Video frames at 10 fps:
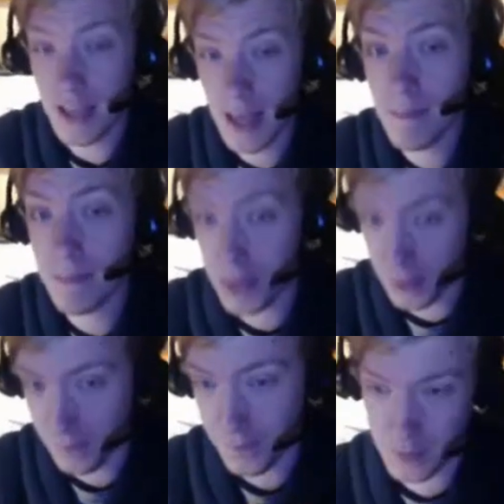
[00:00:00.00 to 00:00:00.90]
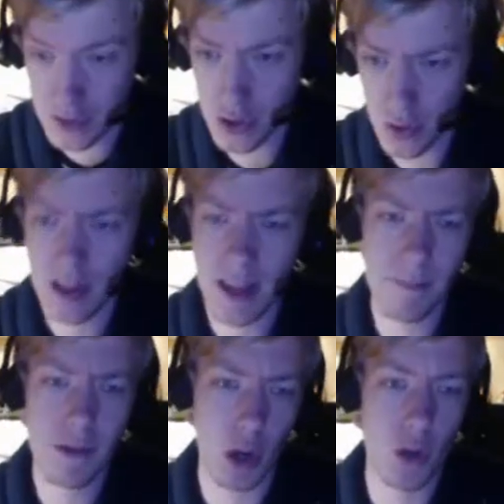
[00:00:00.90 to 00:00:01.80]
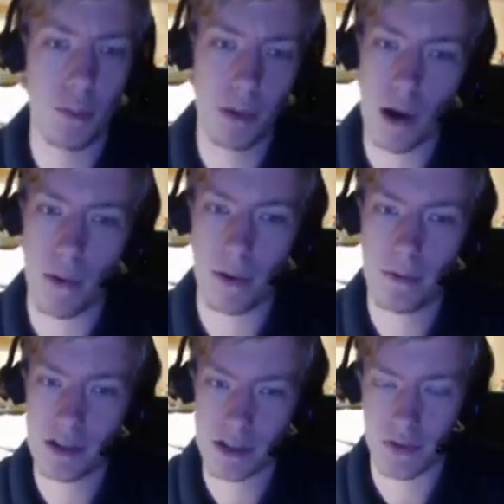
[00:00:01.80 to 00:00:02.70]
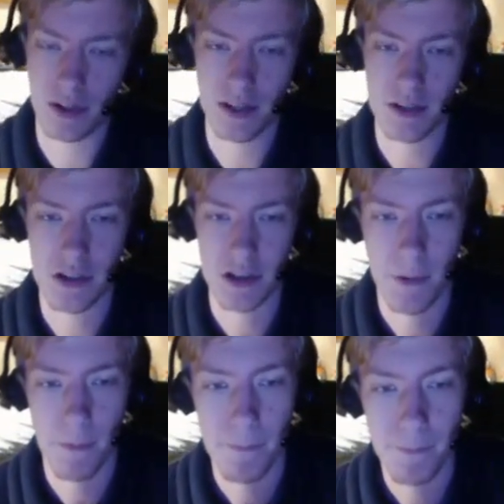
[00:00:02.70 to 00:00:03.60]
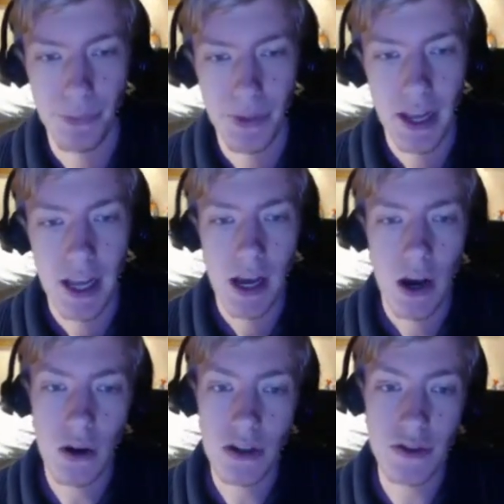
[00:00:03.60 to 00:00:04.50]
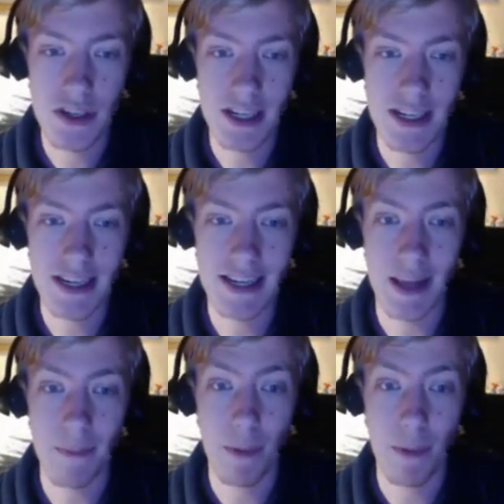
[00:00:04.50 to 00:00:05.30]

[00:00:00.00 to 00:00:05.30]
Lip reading: keep the loop going, which is really interesting. Also interesting to see is that